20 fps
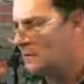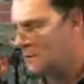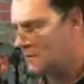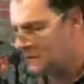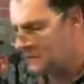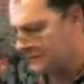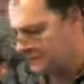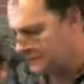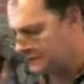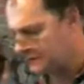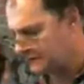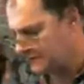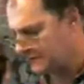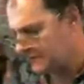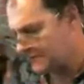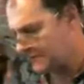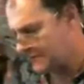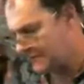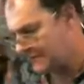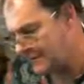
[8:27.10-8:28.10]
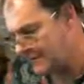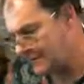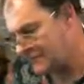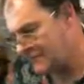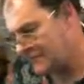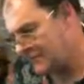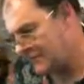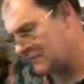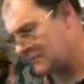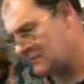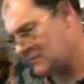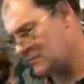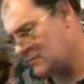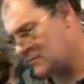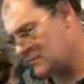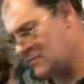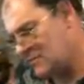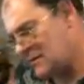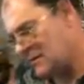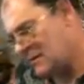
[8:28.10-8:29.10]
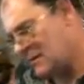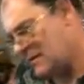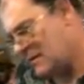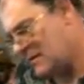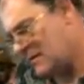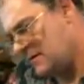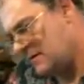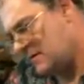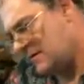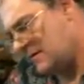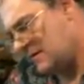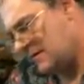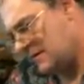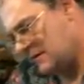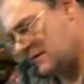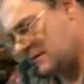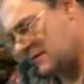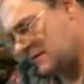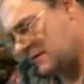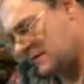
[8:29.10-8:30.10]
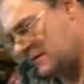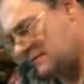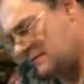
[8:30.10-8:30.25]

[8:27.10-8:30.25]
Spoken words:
Here, I'm just going to cut this and I can get in.